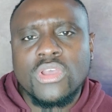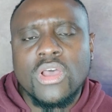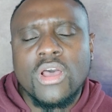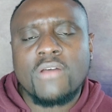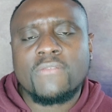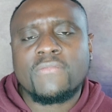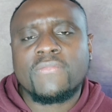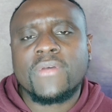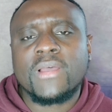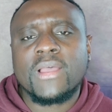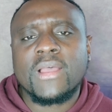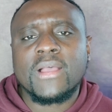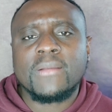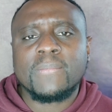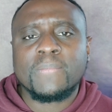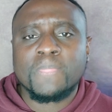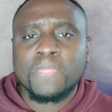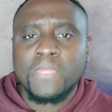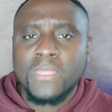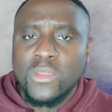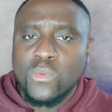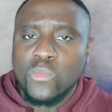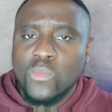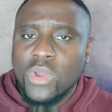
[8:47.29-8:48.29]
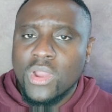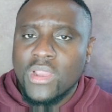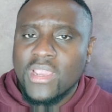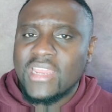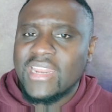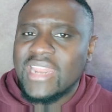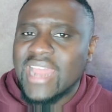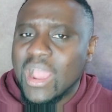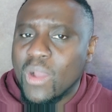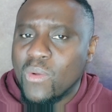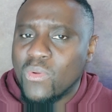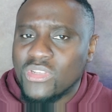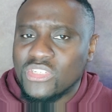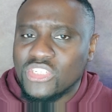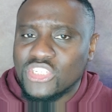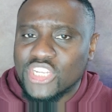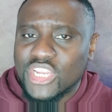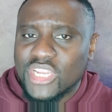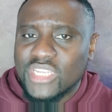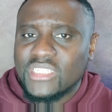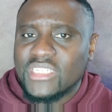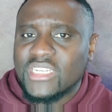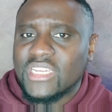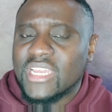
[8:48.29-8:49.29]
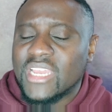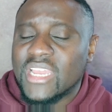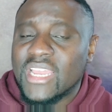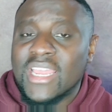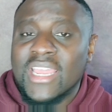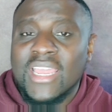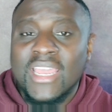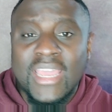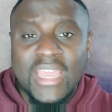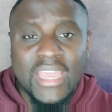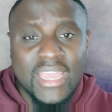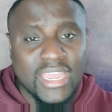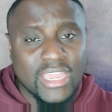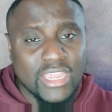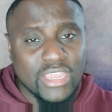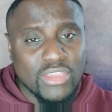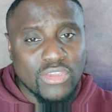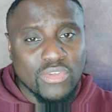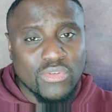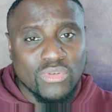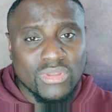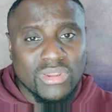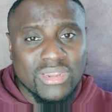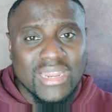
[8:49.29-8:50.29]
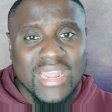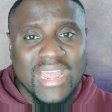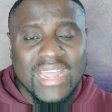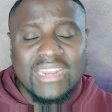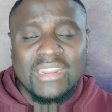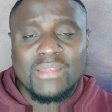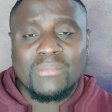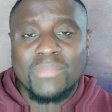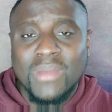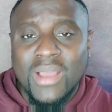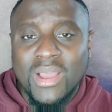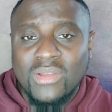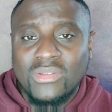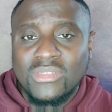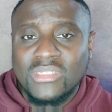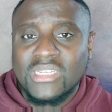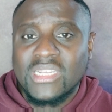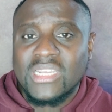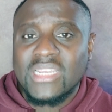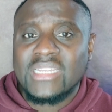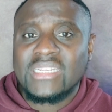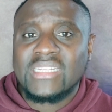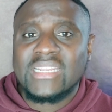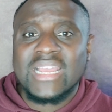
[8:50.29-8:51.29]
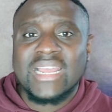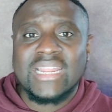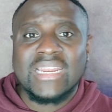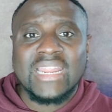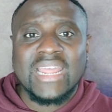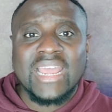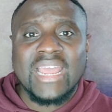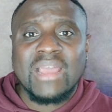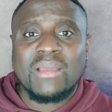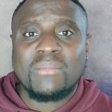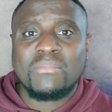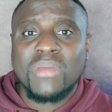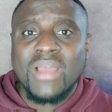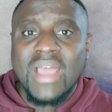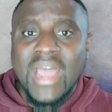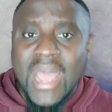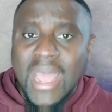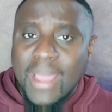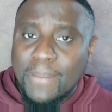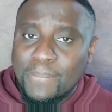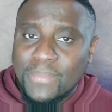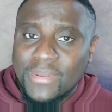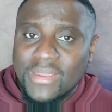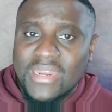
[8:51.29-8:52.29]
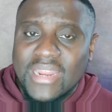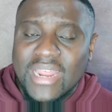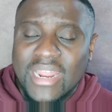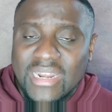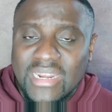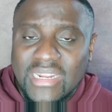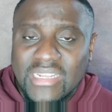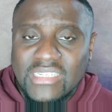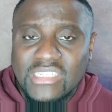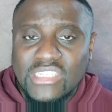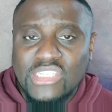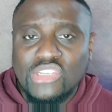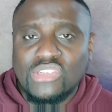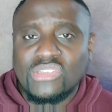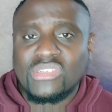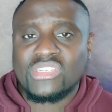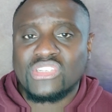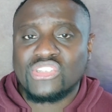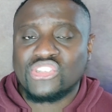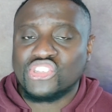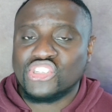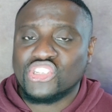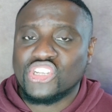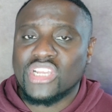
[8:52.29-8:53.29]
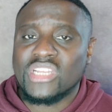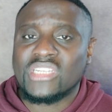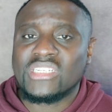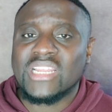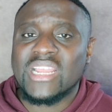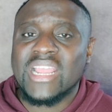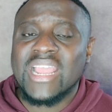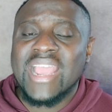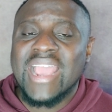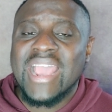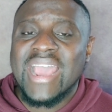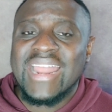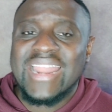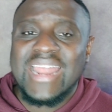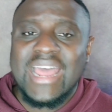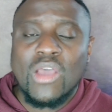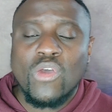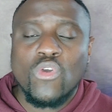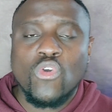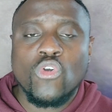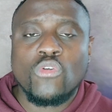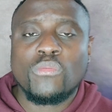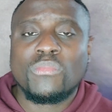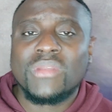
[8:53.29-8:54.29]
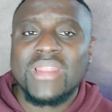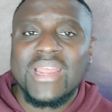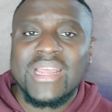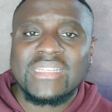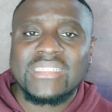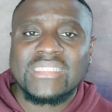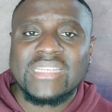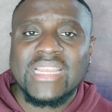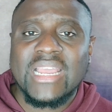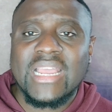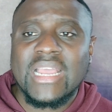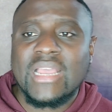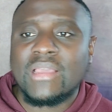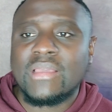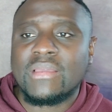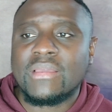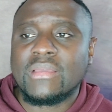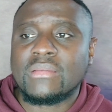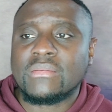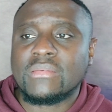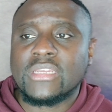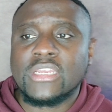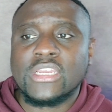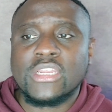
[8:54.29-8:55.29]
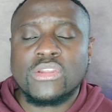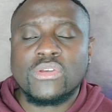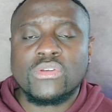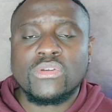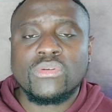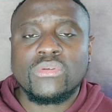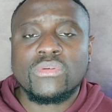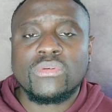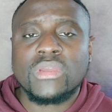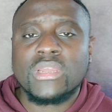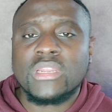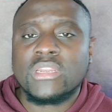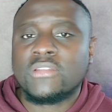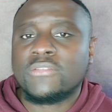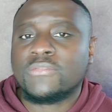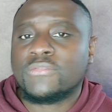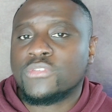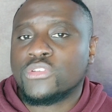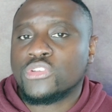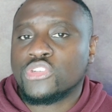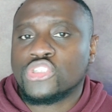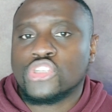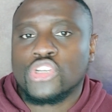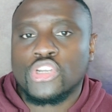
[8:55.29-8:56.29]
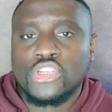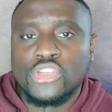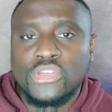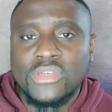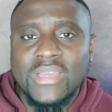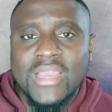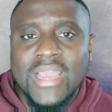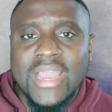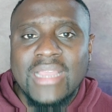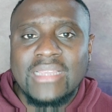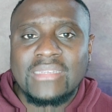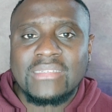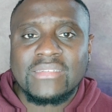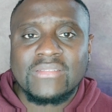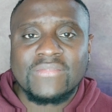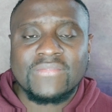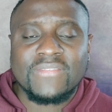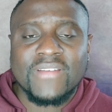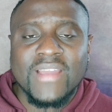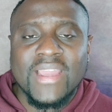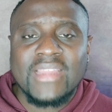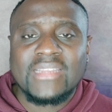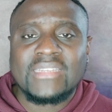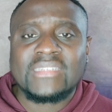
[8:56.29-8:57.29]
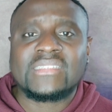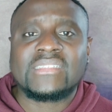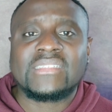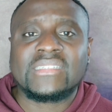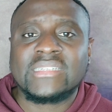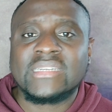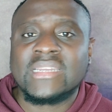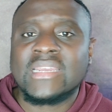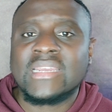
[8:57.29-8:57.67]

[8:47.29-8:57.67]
of the working hours changing, you're glad about it, and I'm happy that this news is changed. And I hope that in the future you guys find